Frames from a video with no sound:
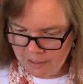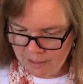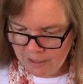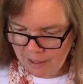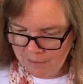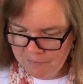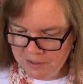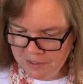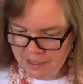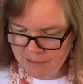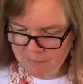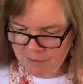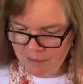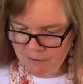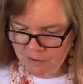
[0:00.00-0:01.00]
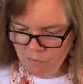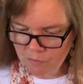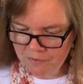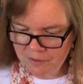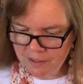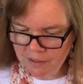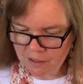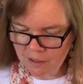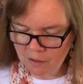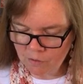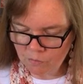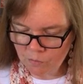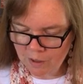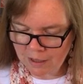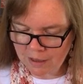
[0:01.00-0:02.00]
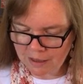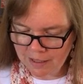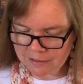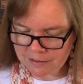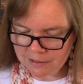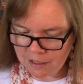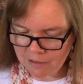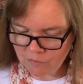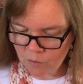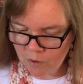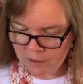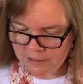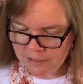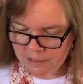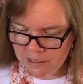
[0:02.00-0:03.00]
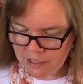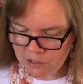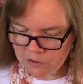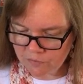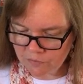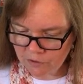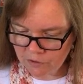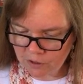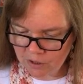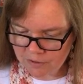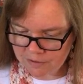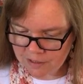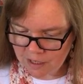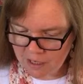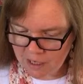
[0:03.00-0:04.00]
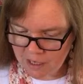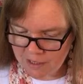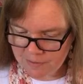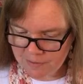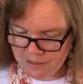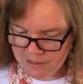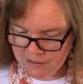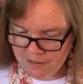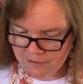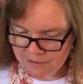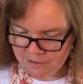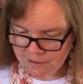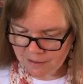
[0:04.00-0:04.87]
I'm thinking maybe one class that I've wanted to teach for a long time is